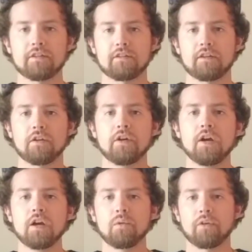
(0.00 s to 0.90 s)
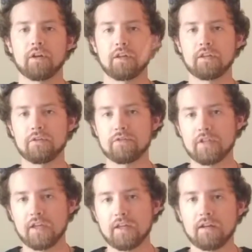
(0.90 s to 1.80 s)
So we're going to use
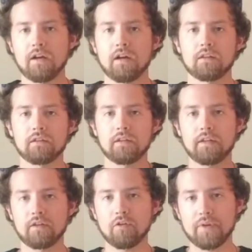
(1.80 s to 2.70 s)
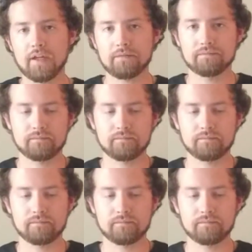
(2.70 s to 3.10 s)
it a little bit